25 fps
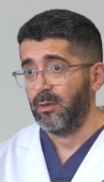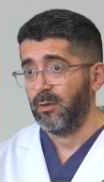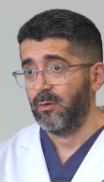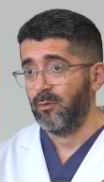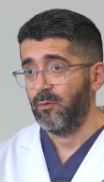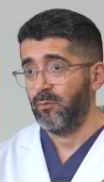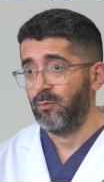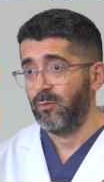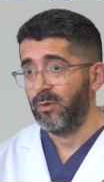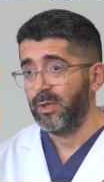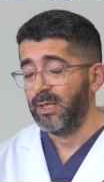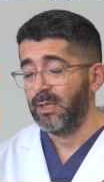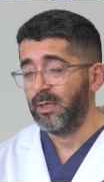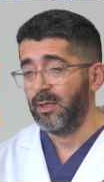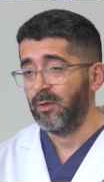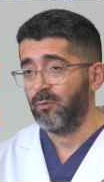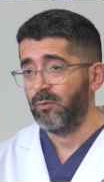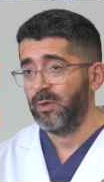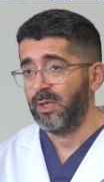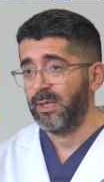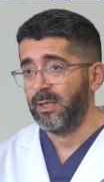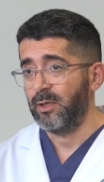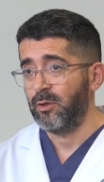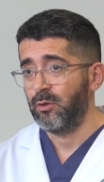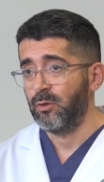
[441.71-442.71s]

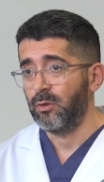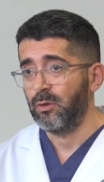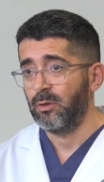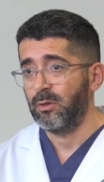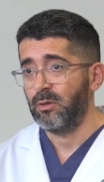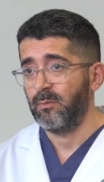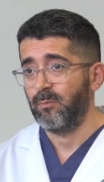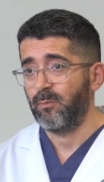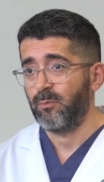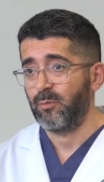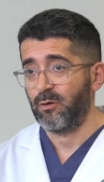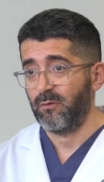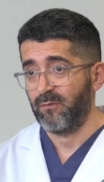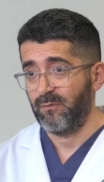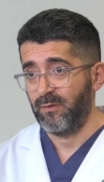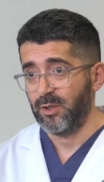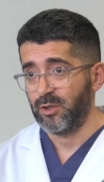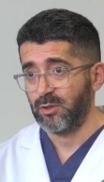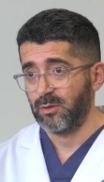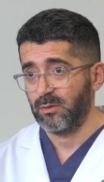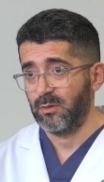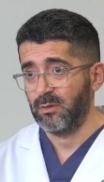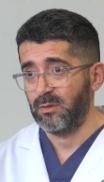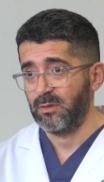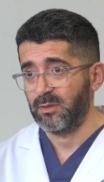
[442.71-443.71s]
really good
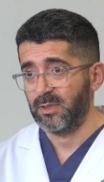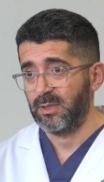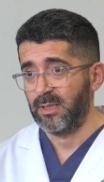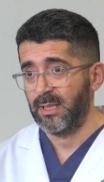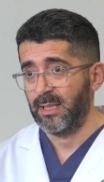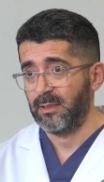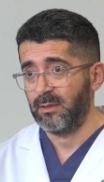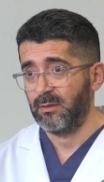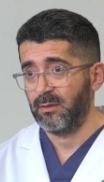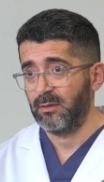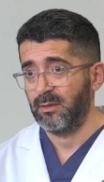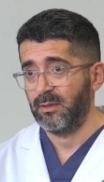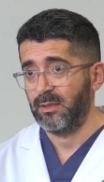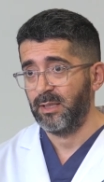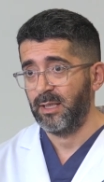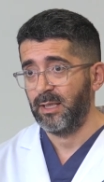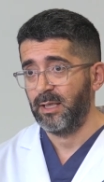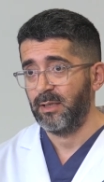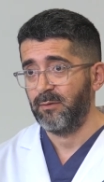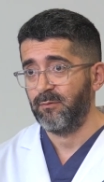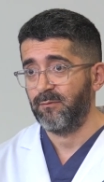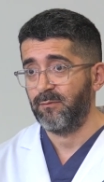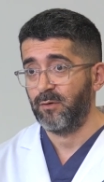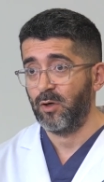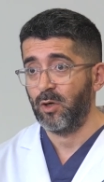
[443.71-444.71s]
professionals that
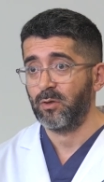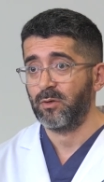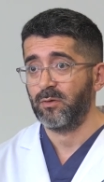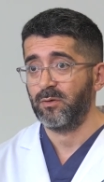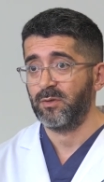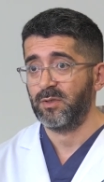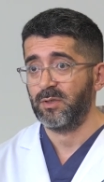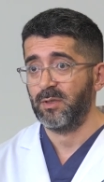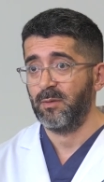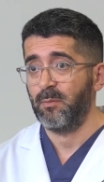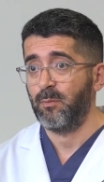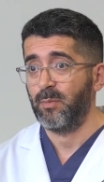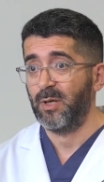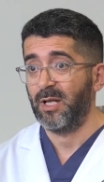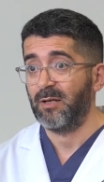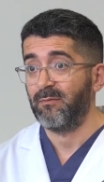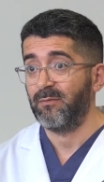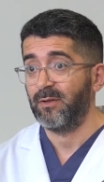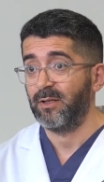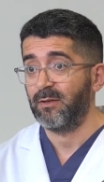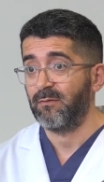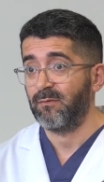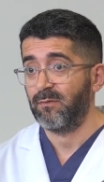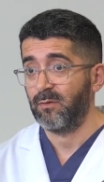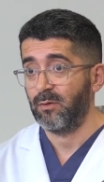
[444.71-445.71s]
they focus in
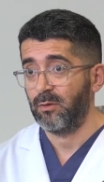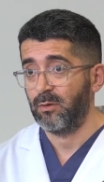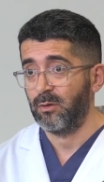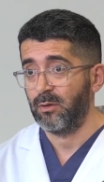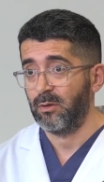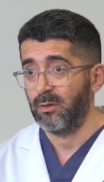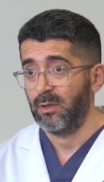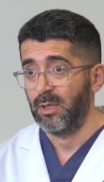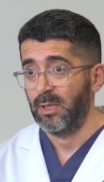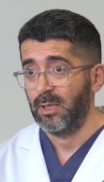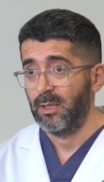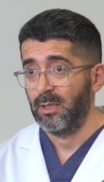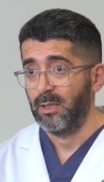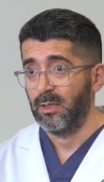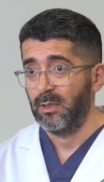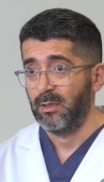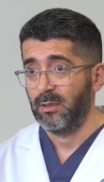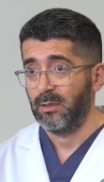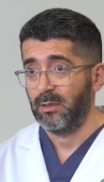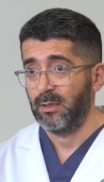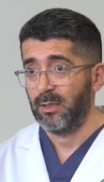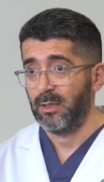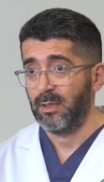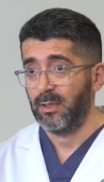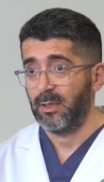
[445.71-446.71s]
pelvic floor
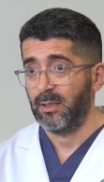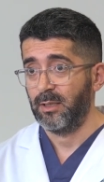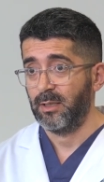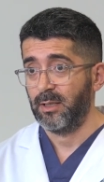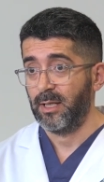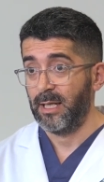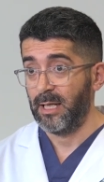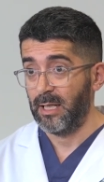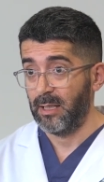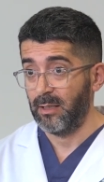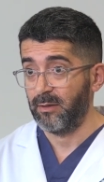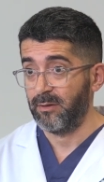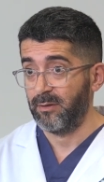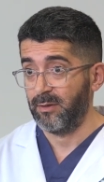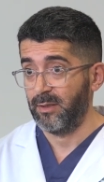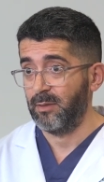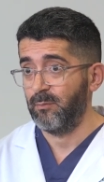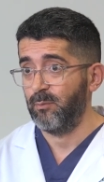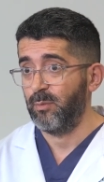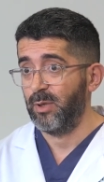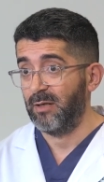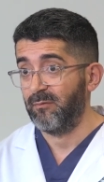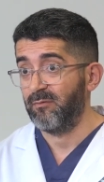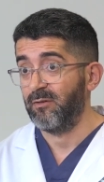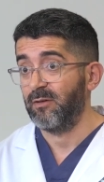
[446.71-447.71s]
health
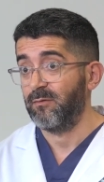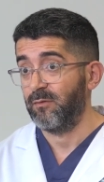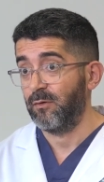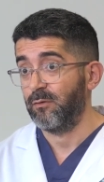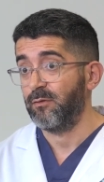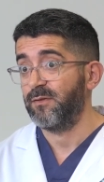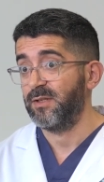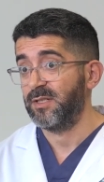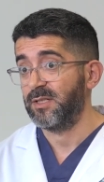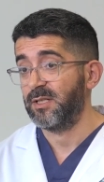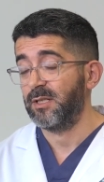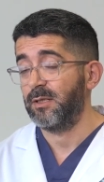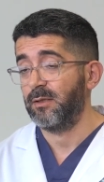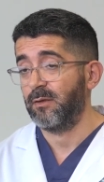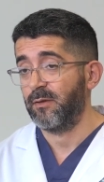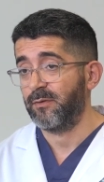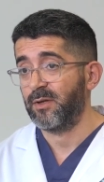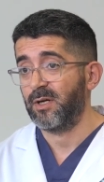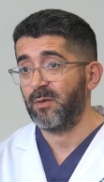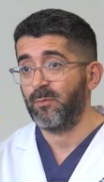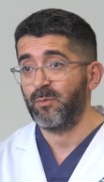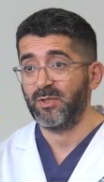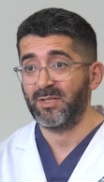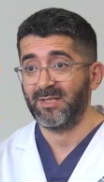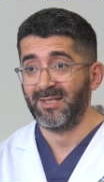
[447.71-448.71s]
and pelvic floor physical
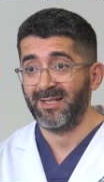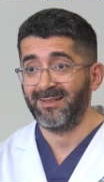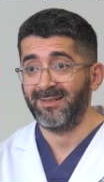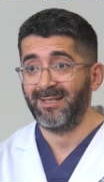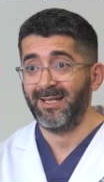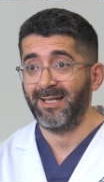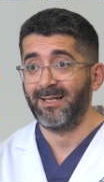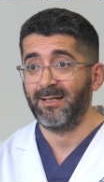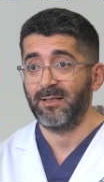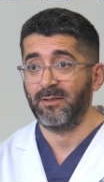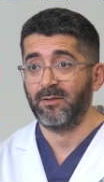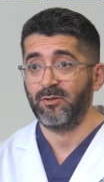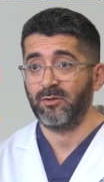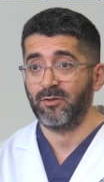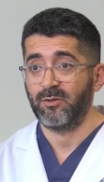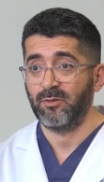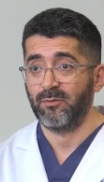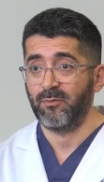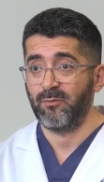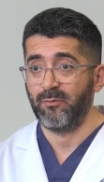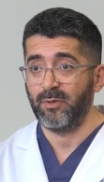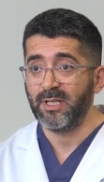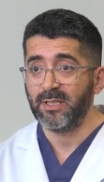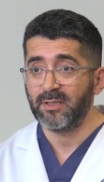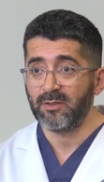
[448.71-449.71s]
therapists that they can
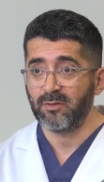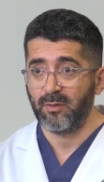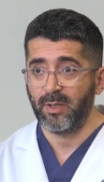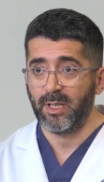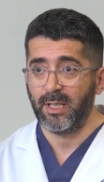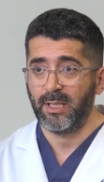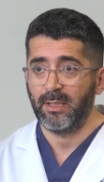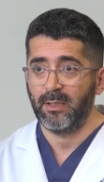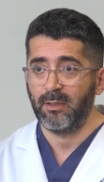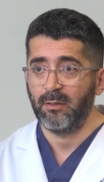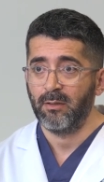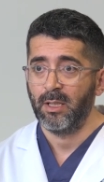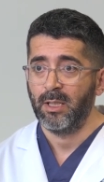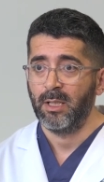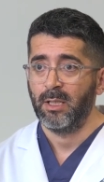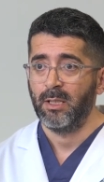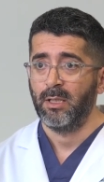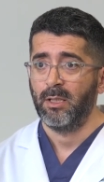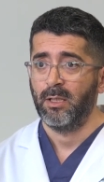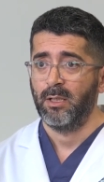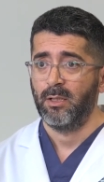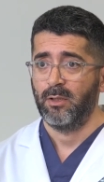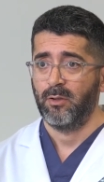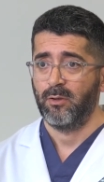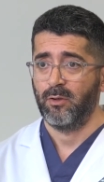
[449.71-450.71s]
retrain
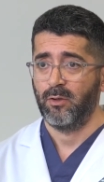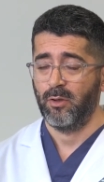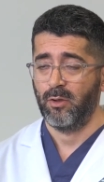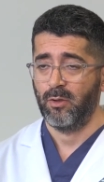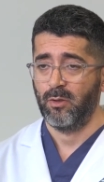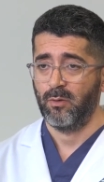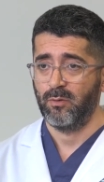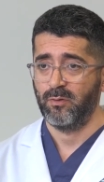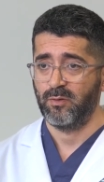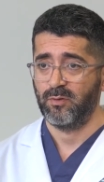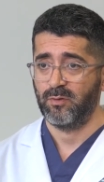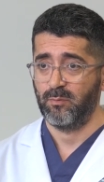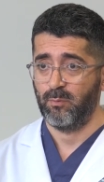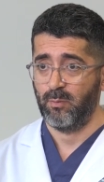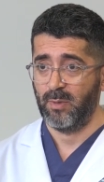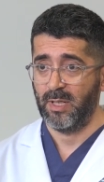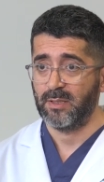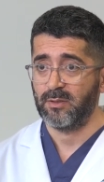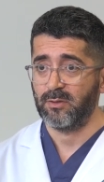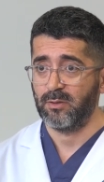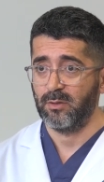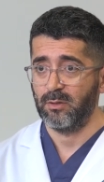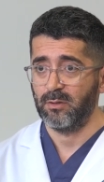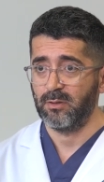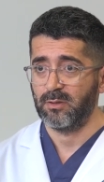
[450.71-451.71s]
those
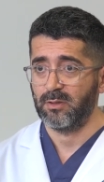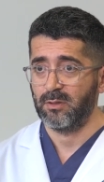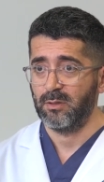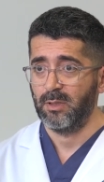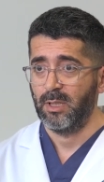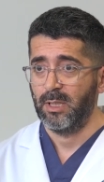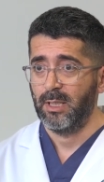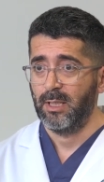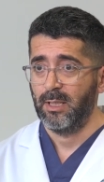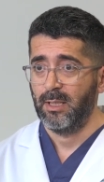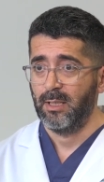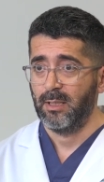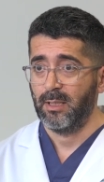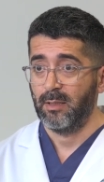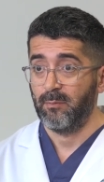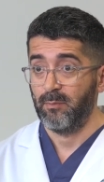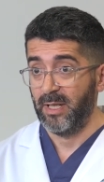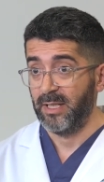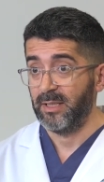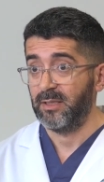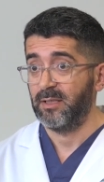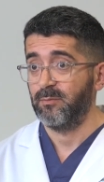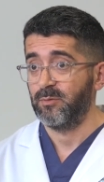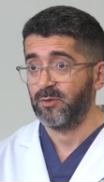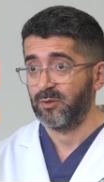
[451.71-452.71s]
muscles and
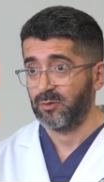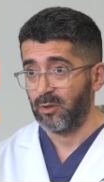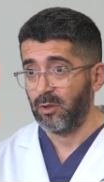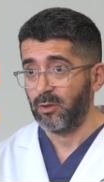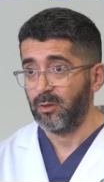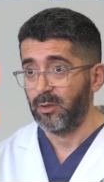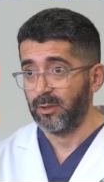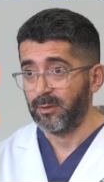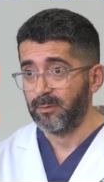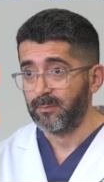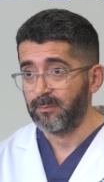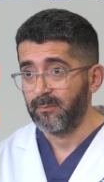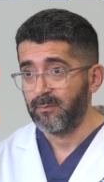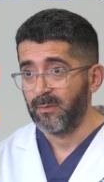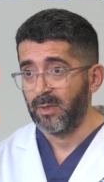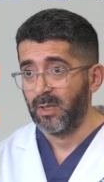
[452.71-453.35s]
make them stronger.